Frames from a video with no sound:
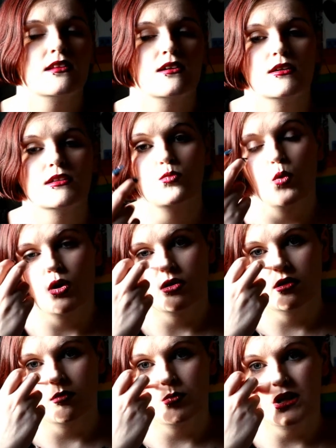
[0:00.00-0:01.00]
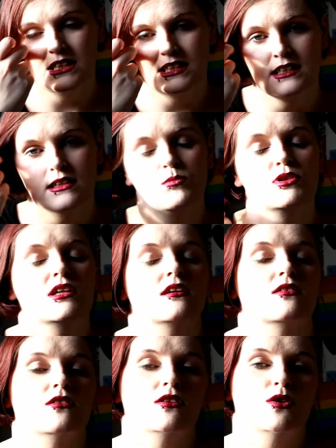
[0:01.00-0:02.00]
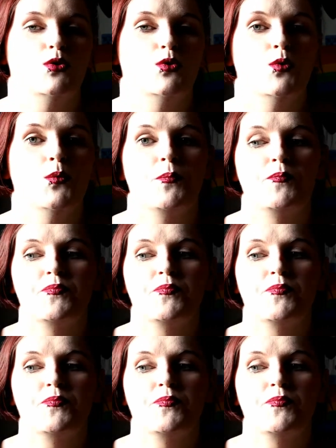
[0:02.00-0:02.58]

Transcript: there is one person in particular who